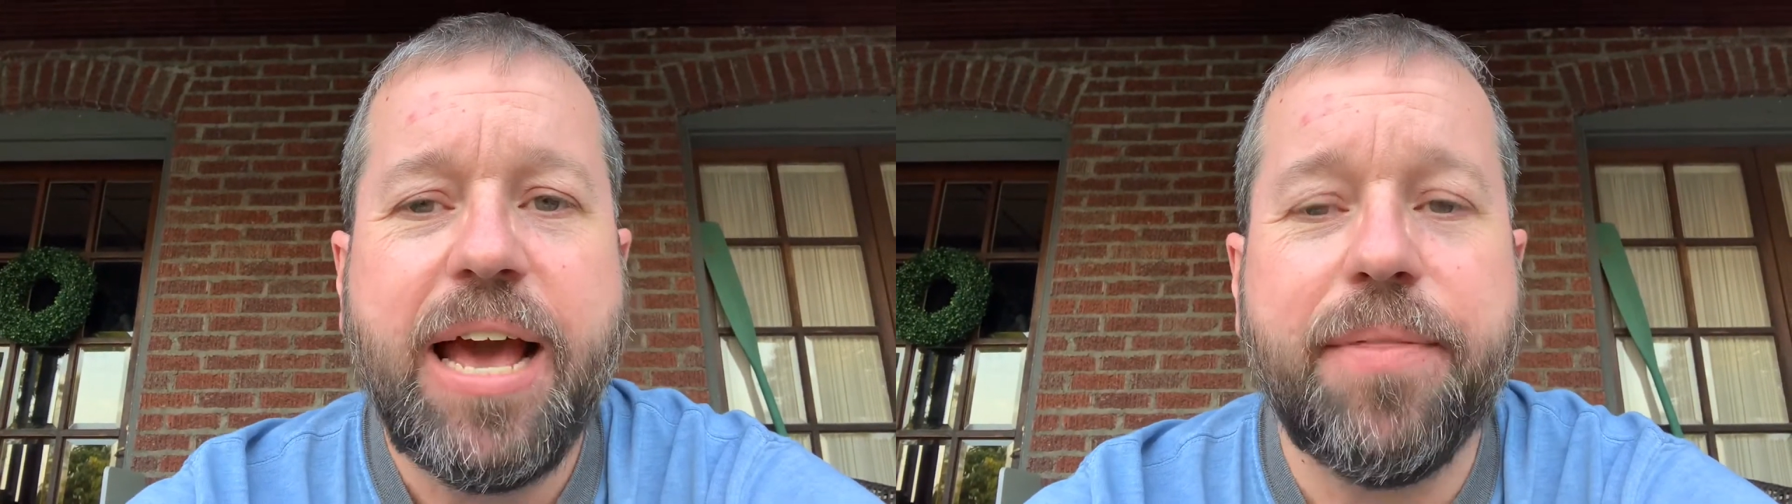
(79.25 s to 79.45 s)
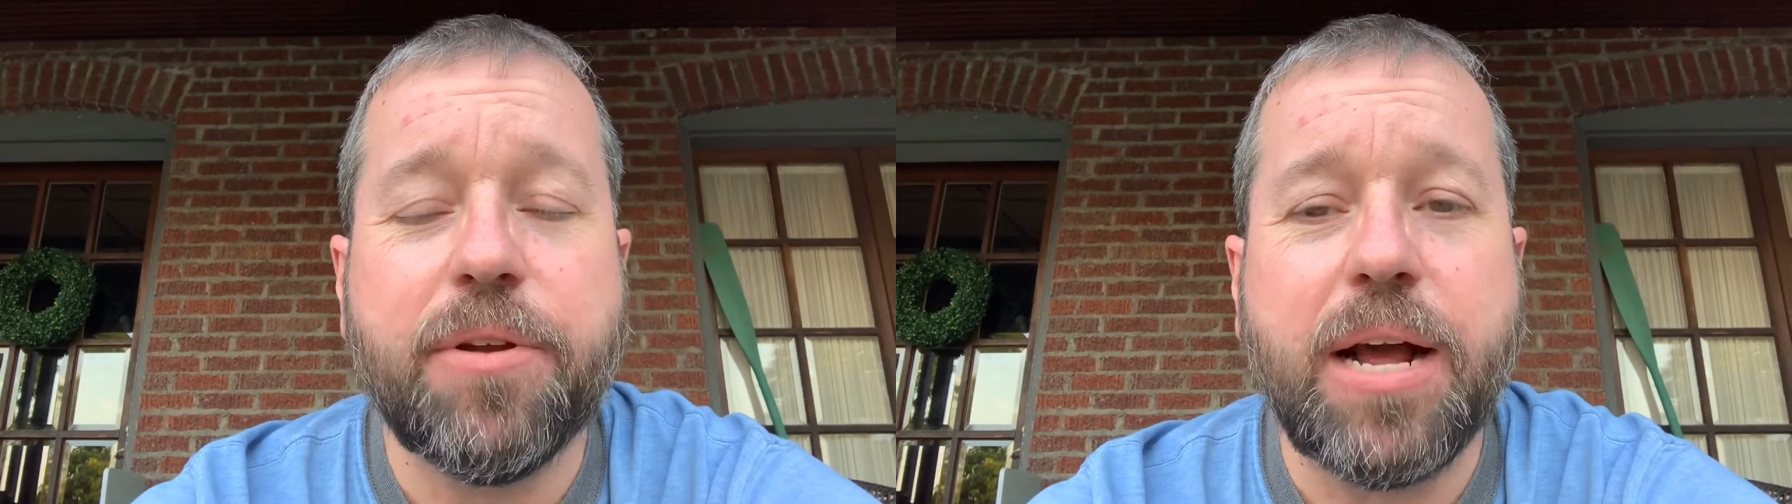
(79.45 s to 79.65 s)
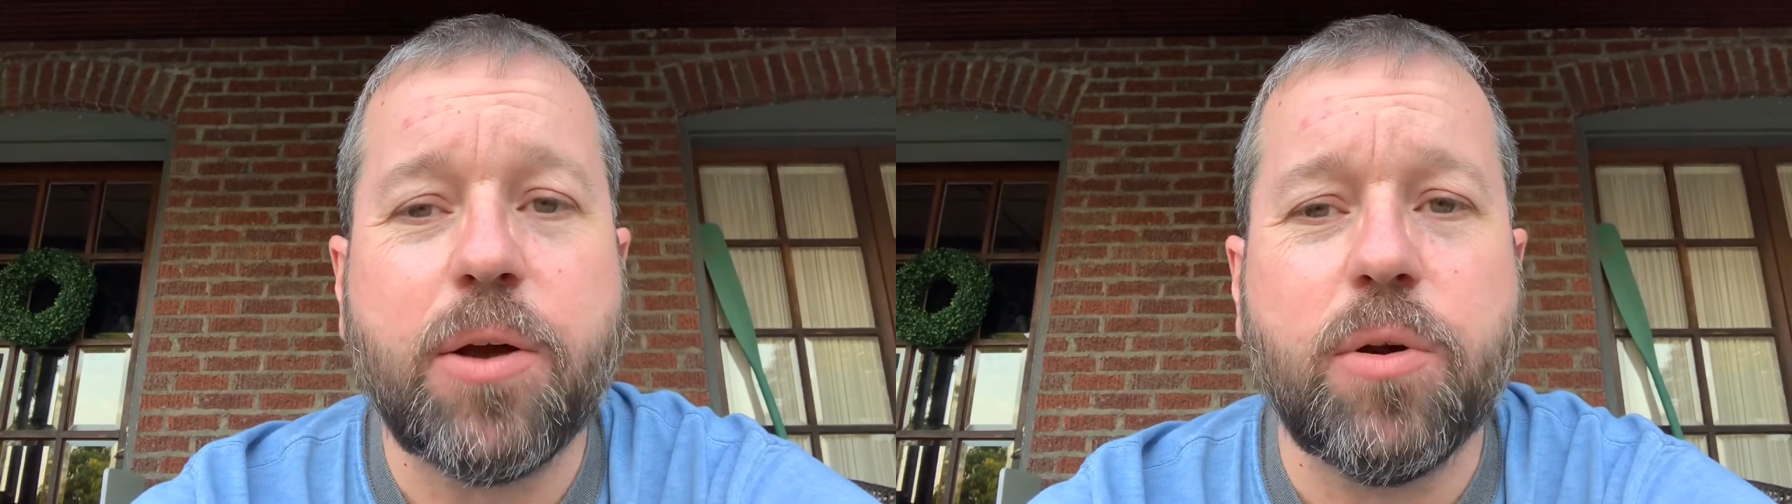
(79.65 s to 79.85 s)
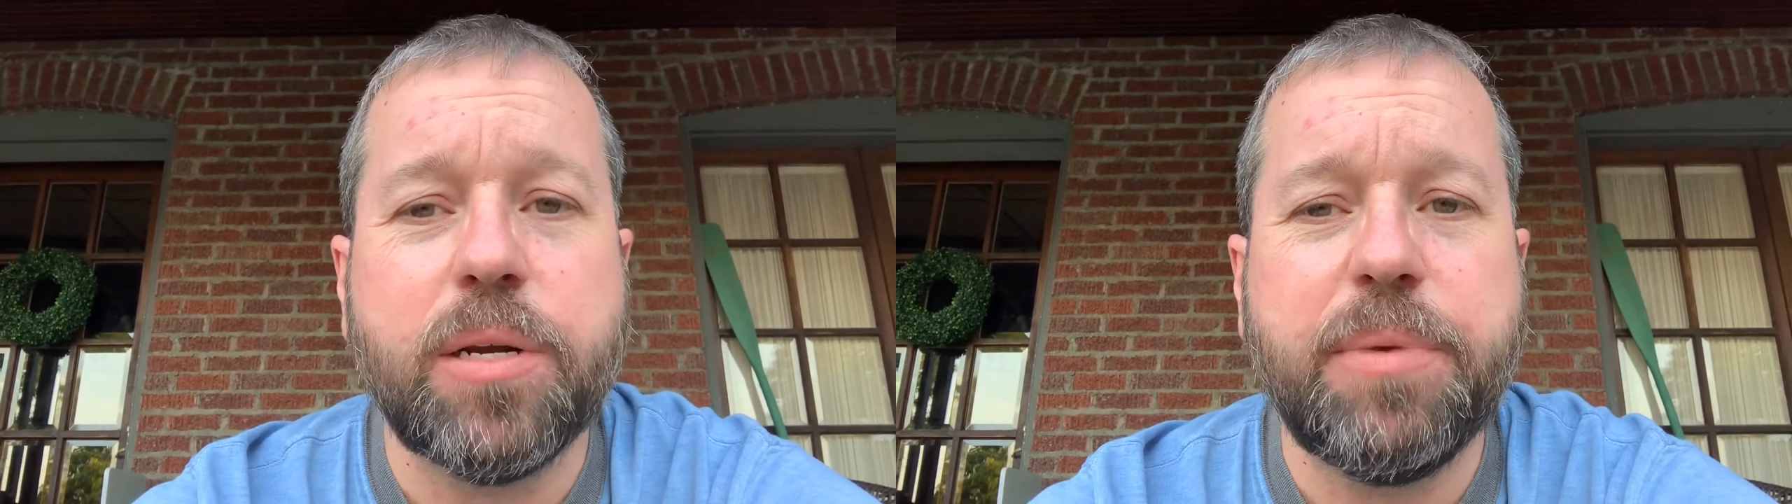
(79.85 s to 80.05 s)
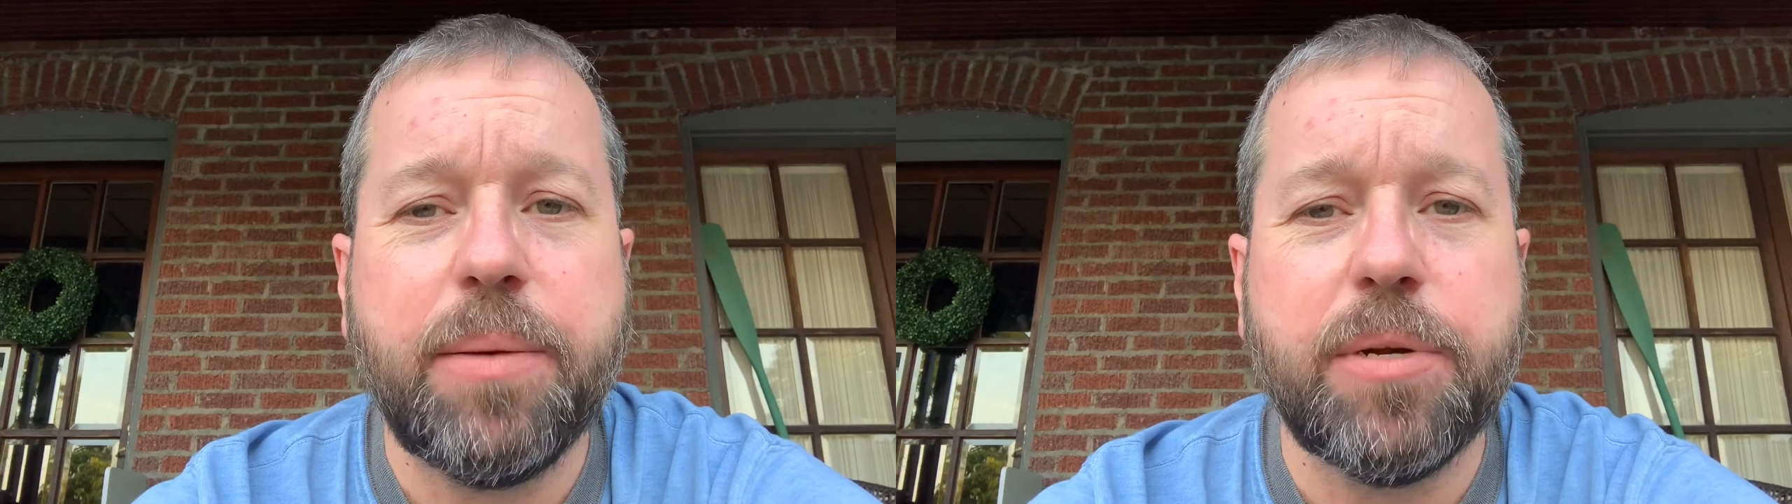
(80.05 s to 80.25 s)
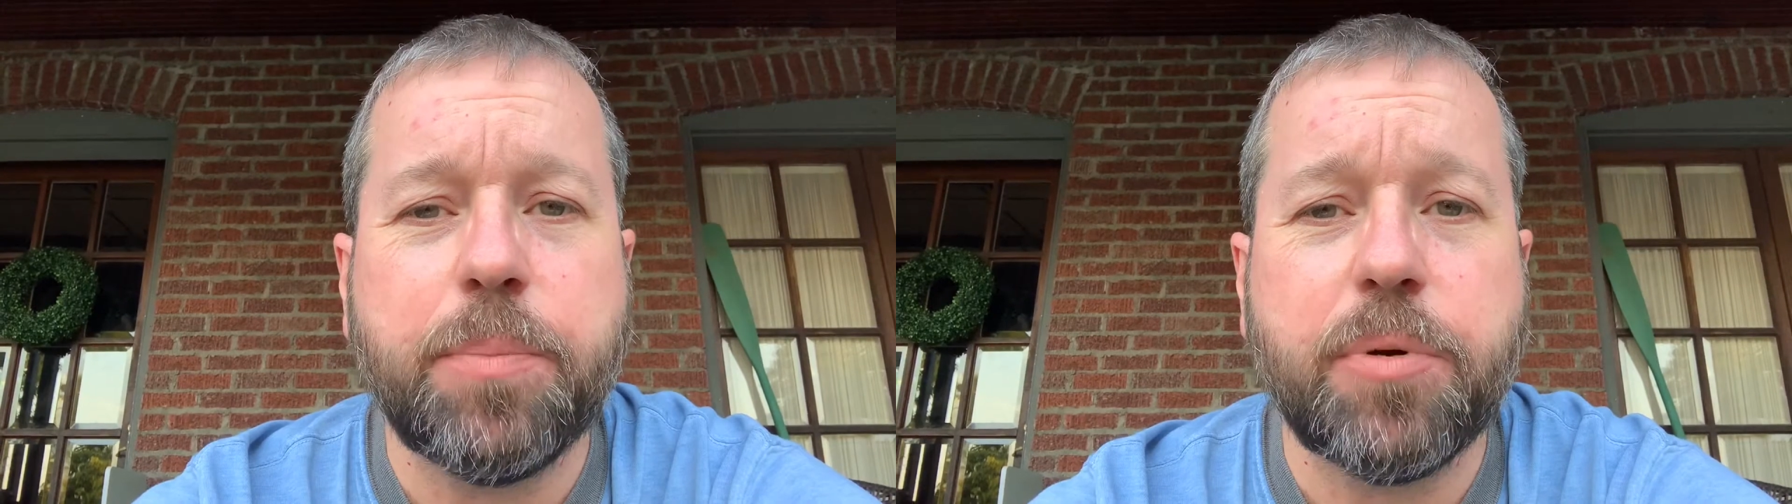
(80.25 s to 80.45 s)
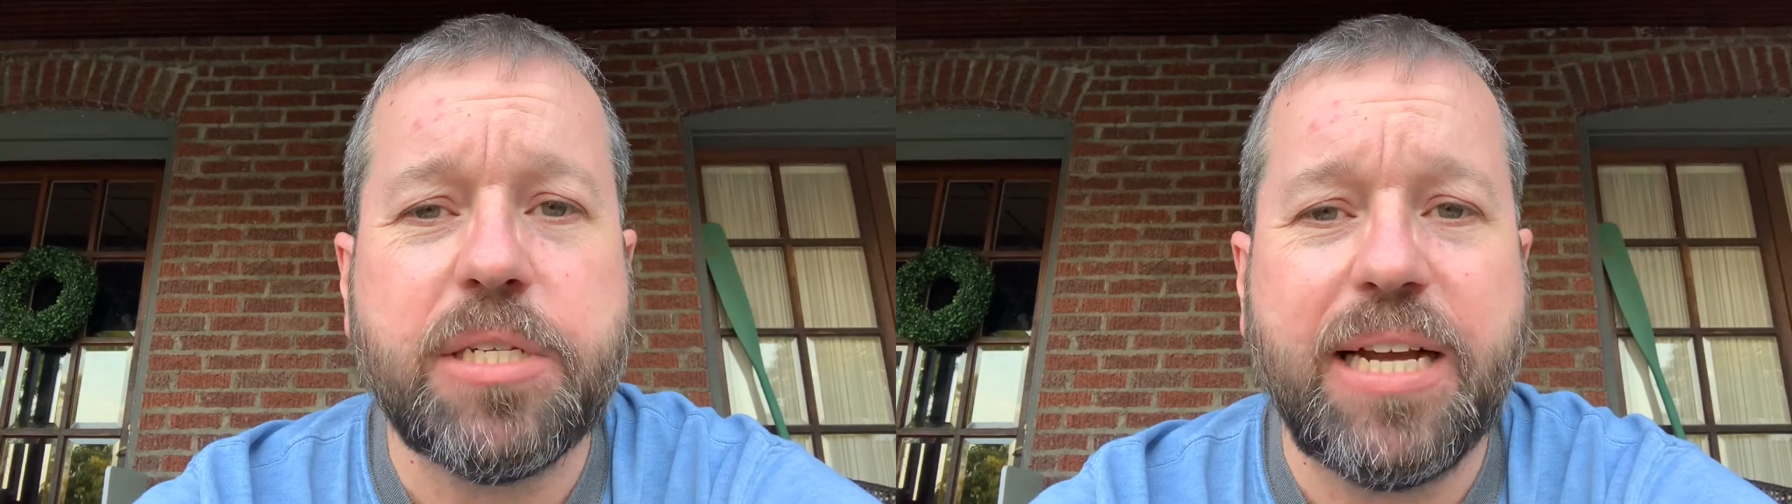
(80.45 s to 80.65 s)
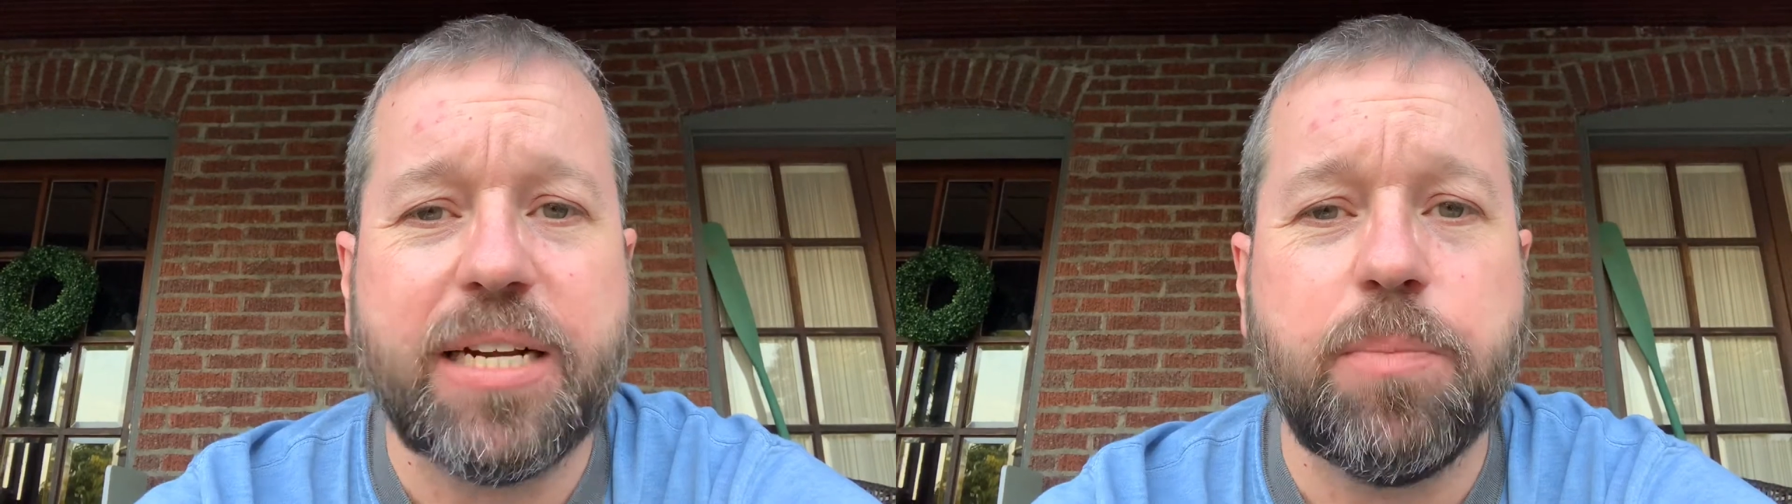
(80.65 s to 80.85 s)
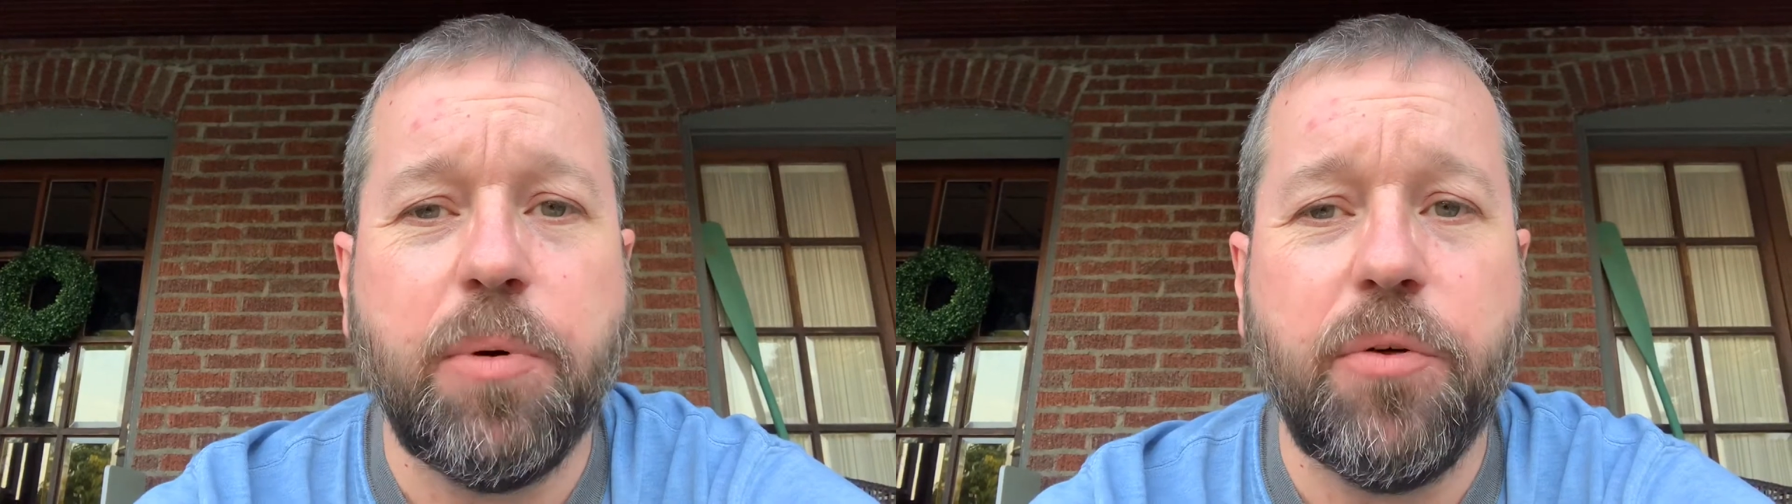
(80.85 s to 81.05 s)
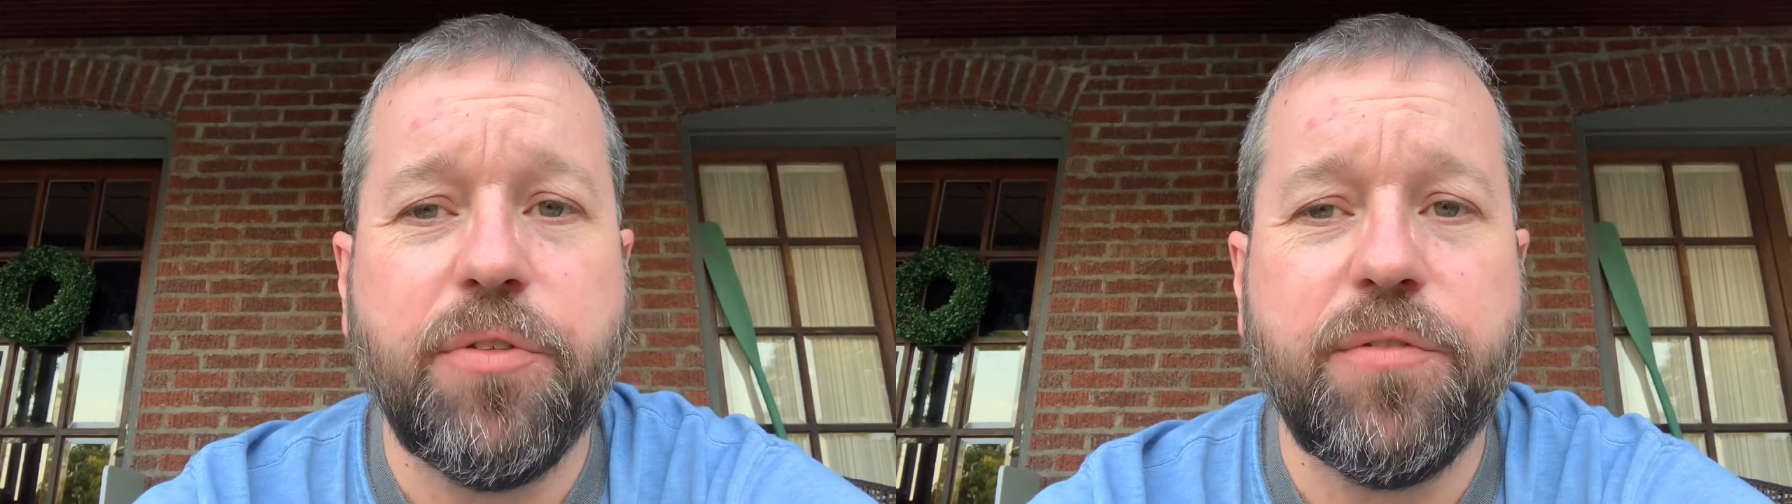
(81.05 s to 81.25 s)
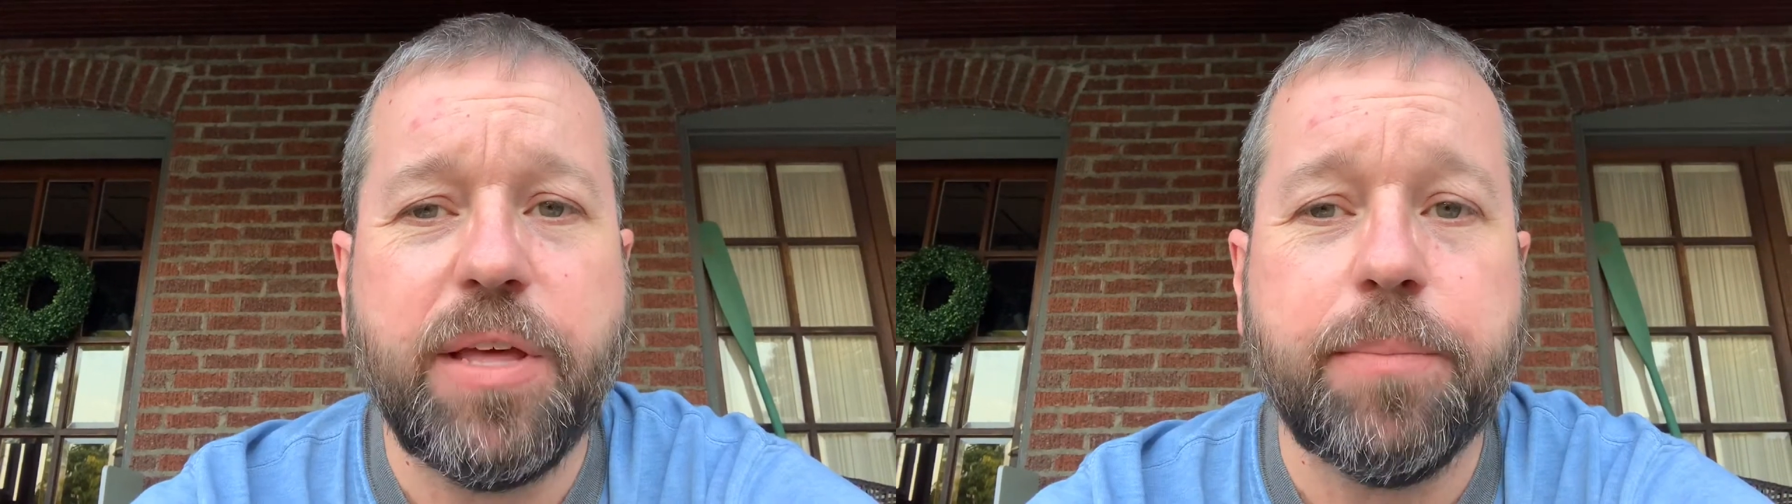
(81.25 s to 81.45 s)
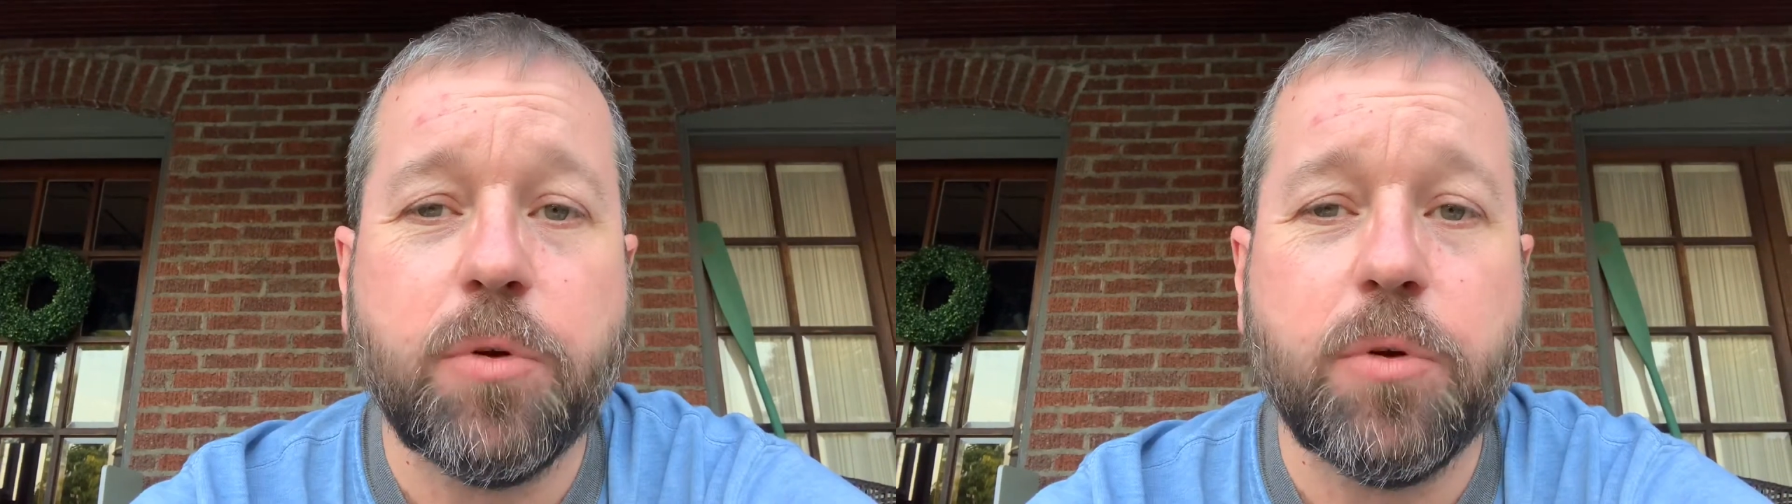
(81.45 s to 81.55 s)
and they're not going to be able to protect both of them.